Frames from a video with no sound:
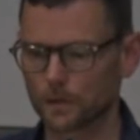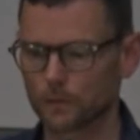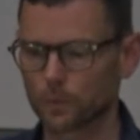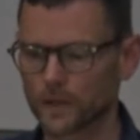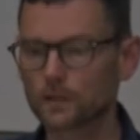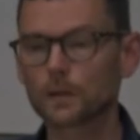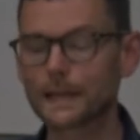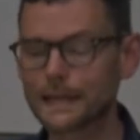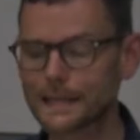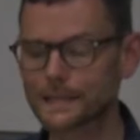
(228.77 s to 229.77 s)
the political
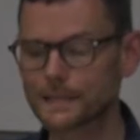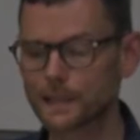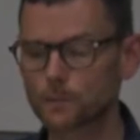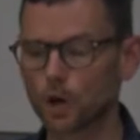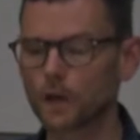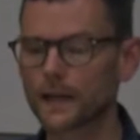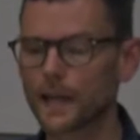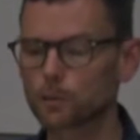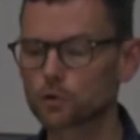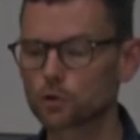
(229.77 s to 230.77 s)
elite seemed
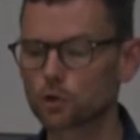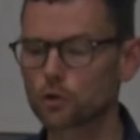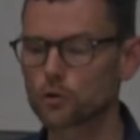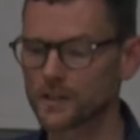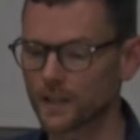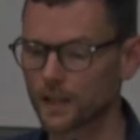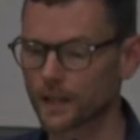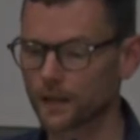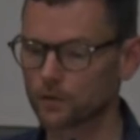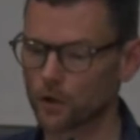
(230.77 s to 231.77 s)
unable to look critically
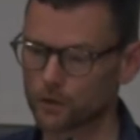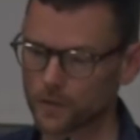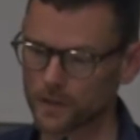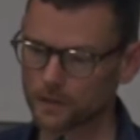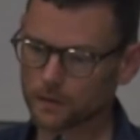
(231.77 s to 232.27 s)
at a doctrine